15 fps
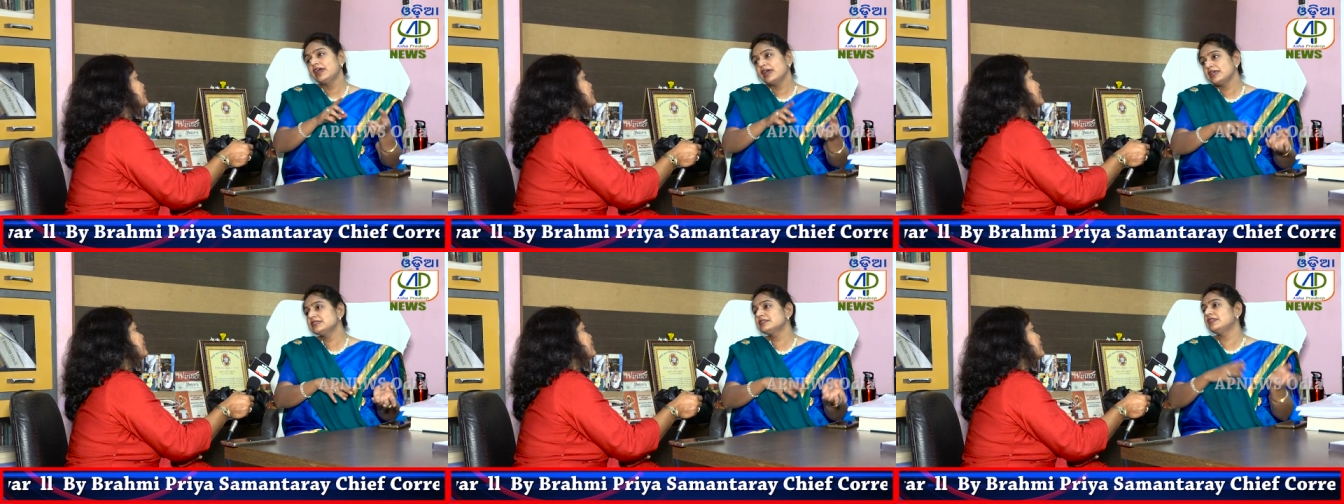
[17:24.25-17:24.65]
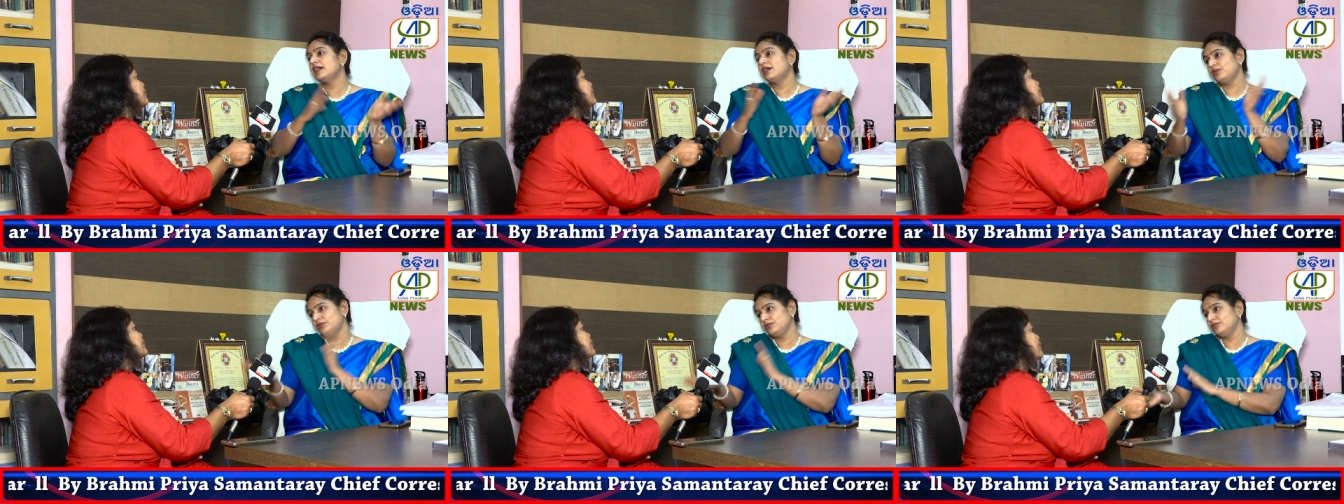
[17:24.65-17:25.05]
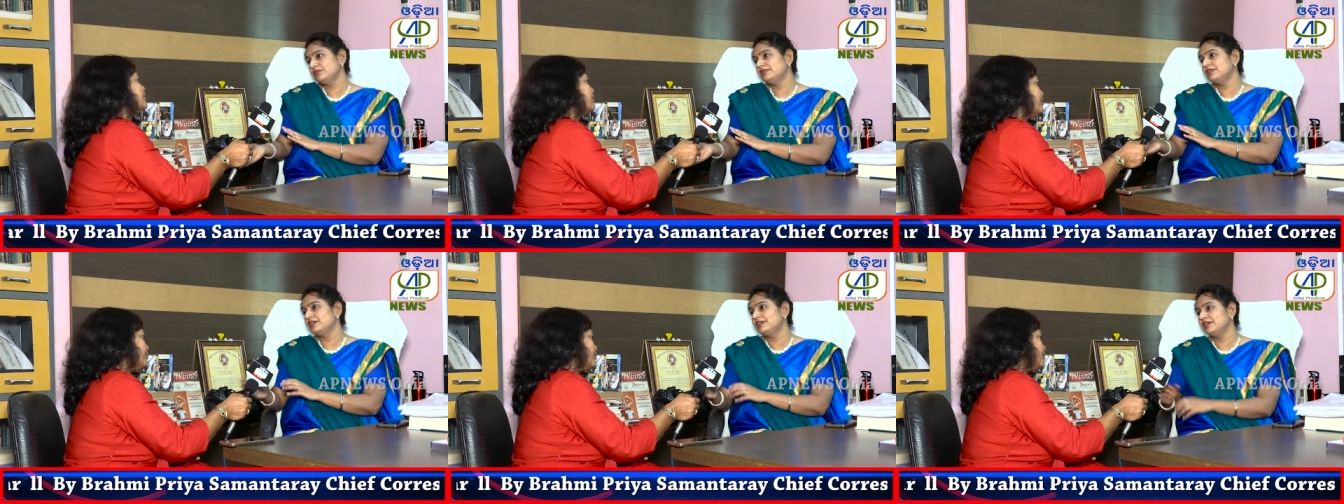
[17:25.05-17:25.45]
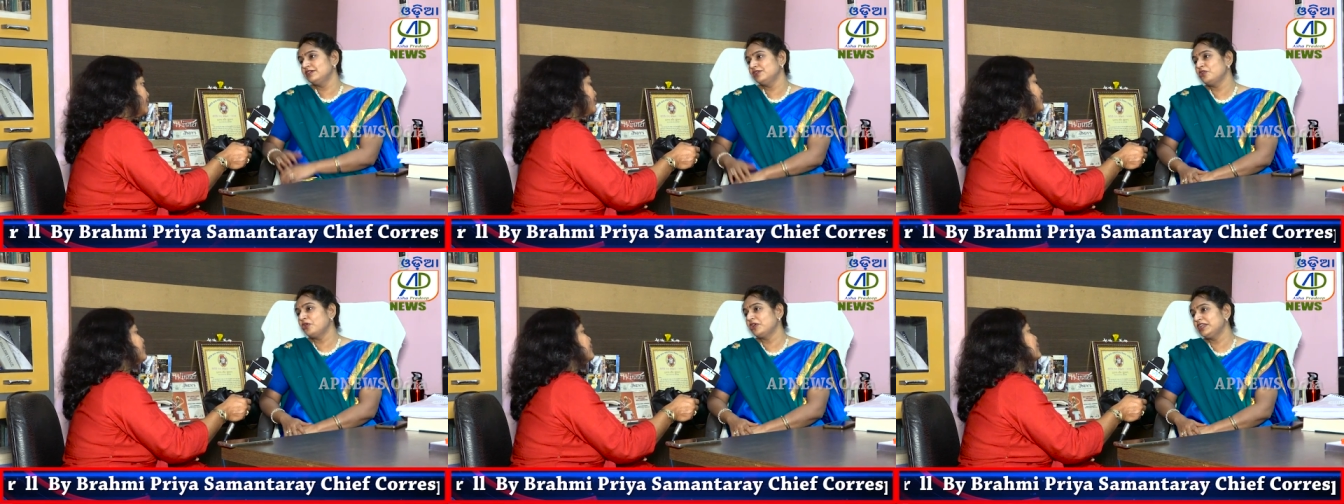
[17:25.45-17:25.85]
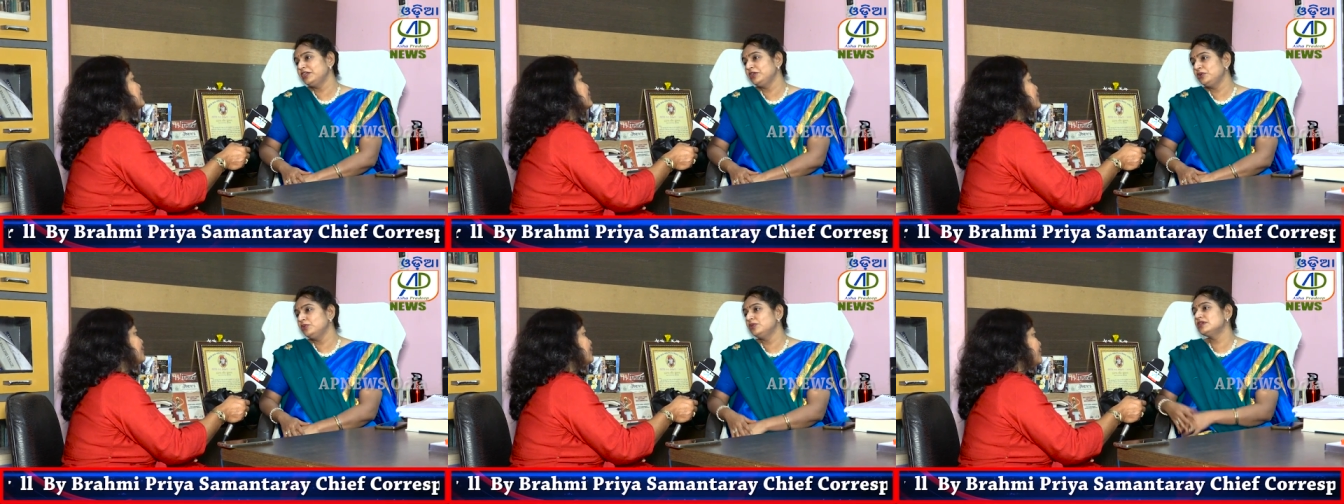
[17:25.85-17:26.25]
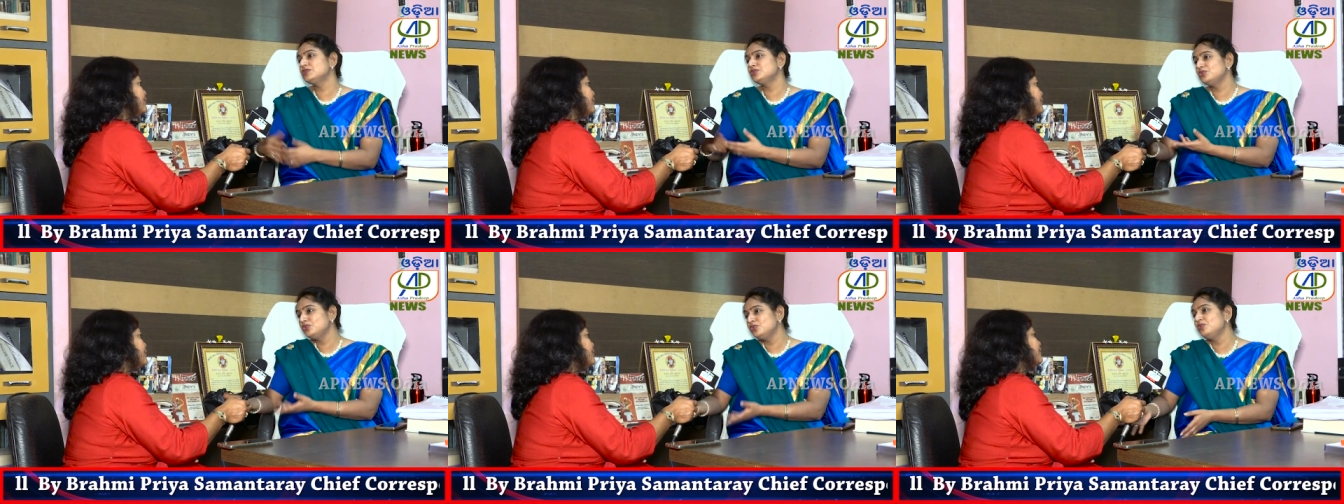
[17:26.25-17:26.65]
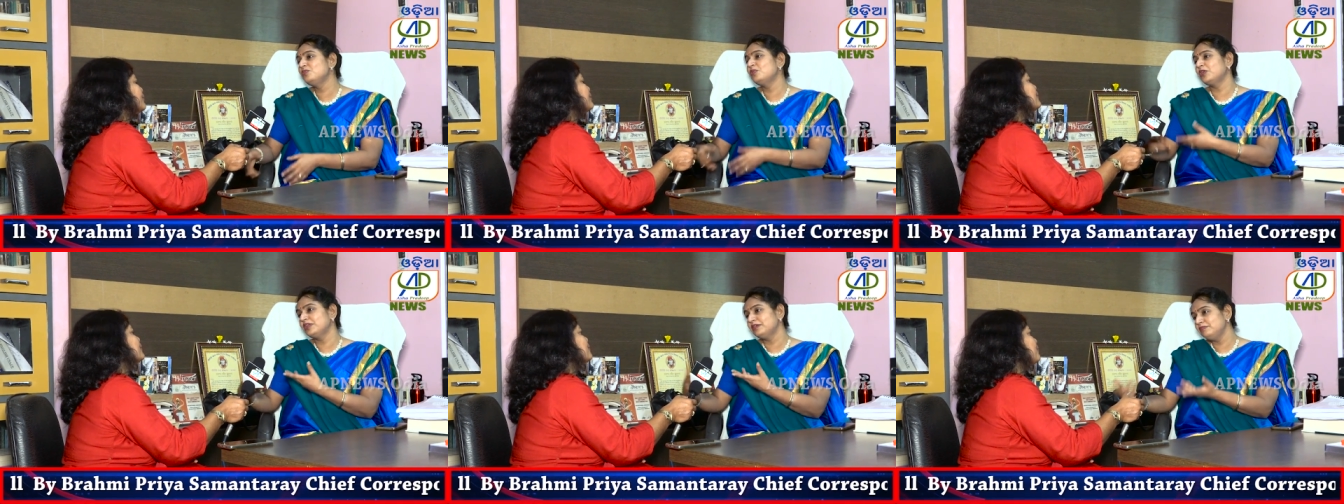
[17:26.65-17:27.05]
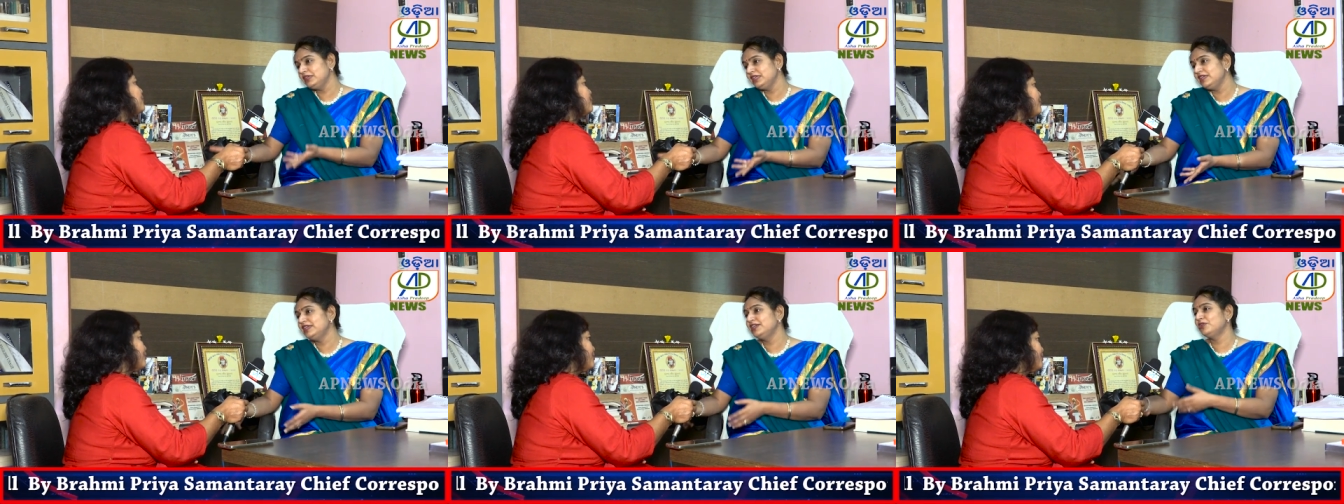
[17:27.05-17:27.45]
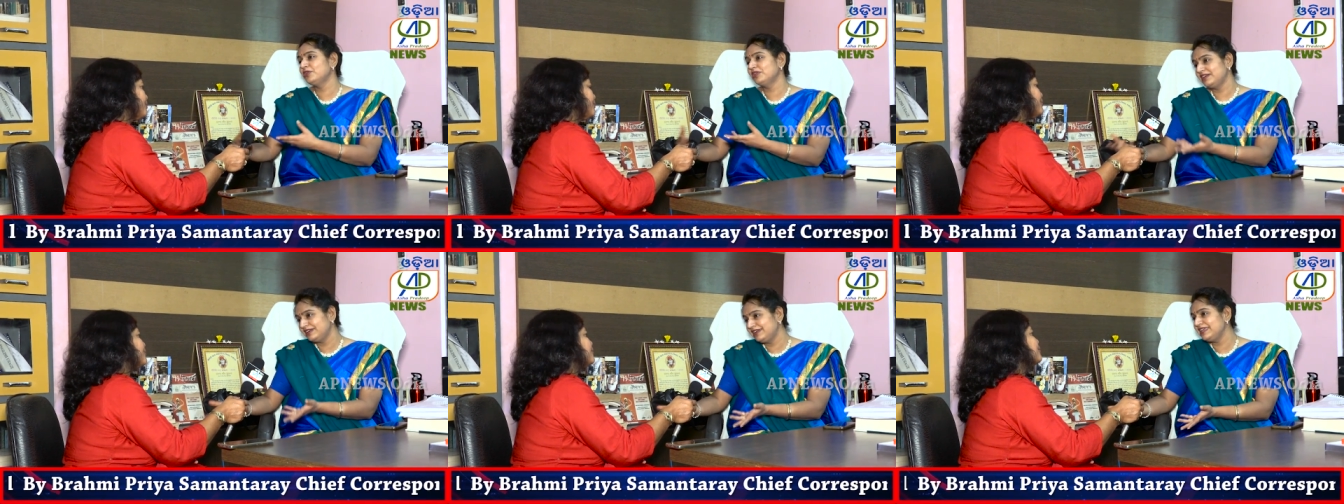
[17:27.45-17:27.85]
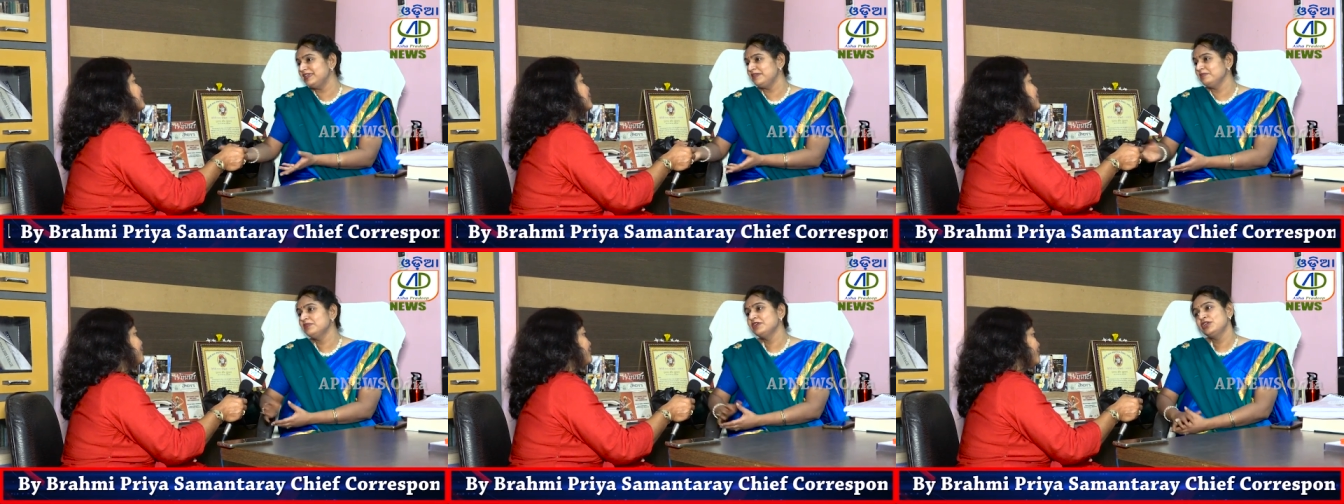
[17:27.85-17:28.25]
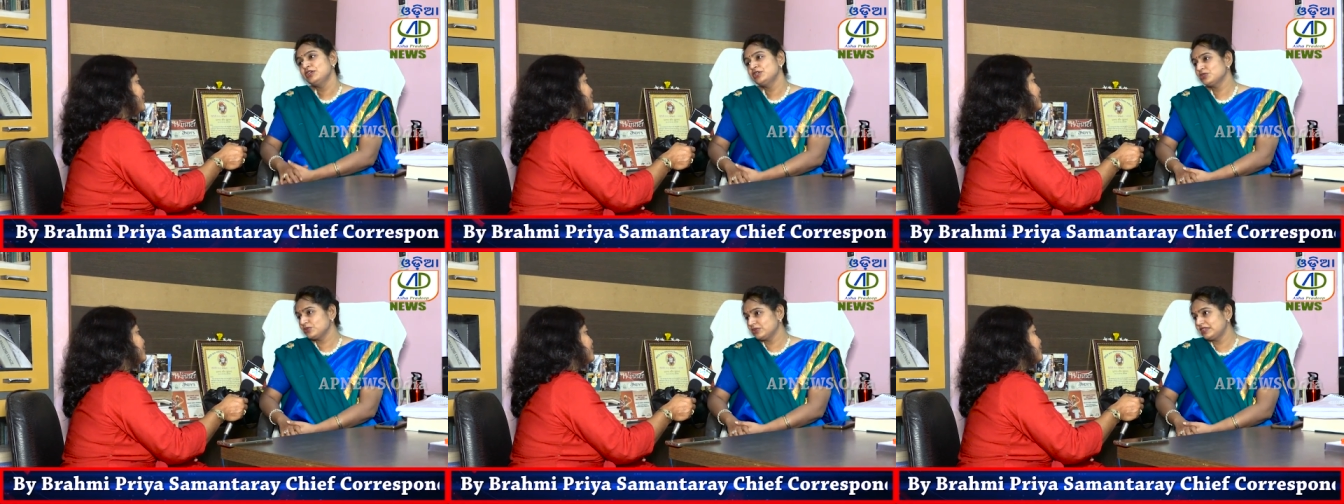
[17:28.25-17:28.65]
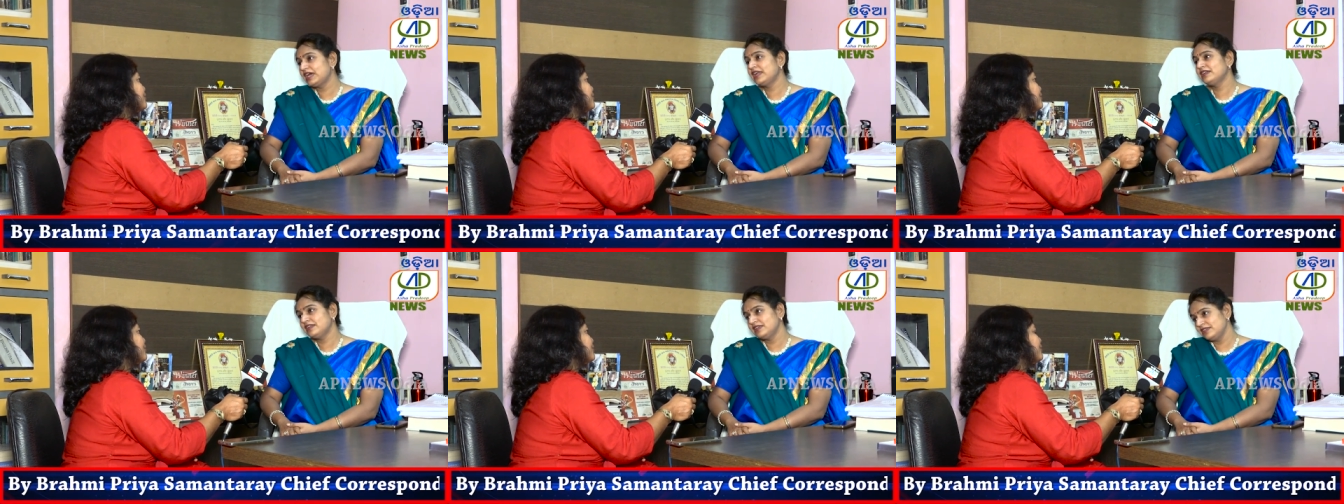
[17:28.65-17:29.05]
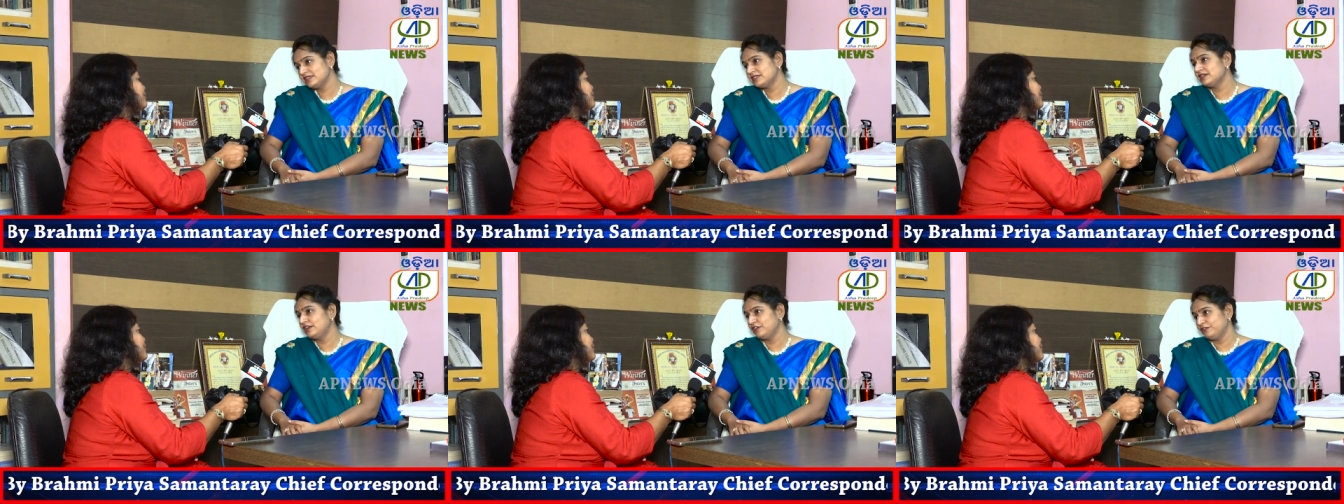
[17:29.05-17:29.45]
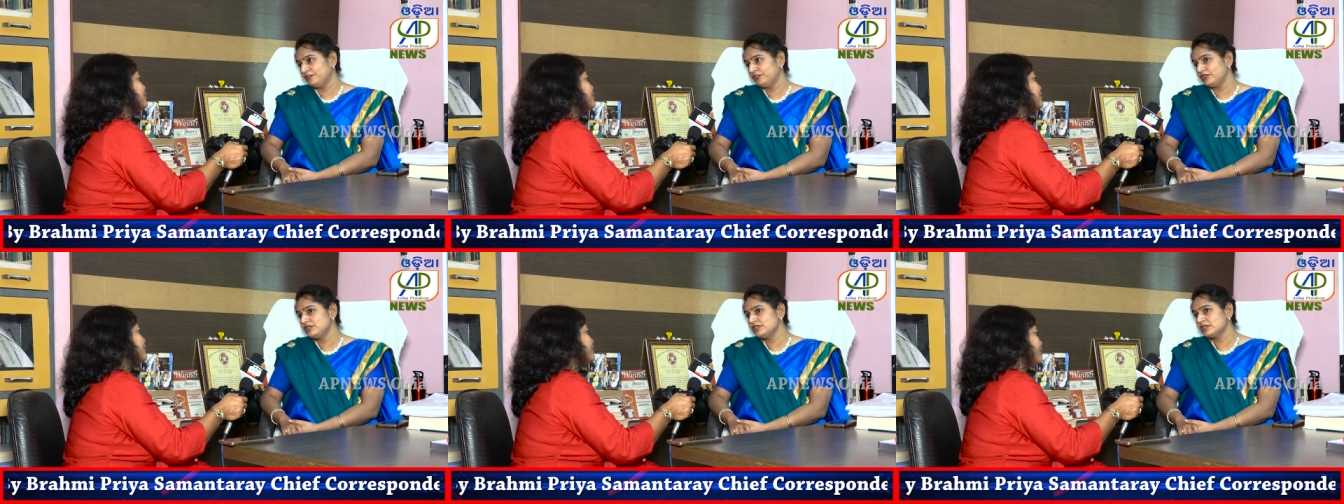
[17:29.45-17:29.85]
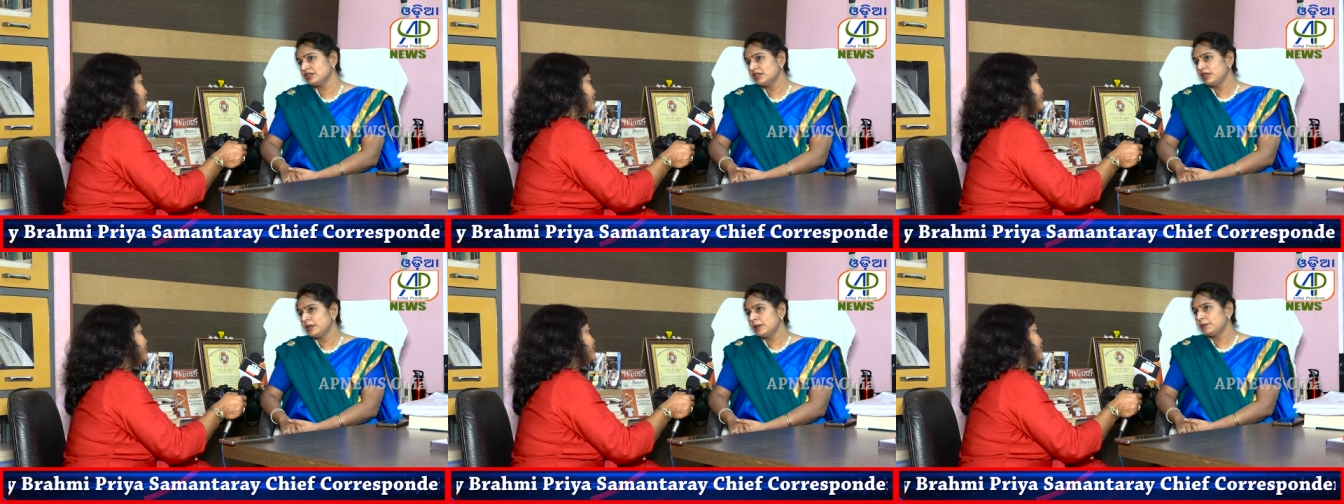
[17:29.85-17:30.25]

has now got into a Zoom or a Meet or a Team. So that is a difference.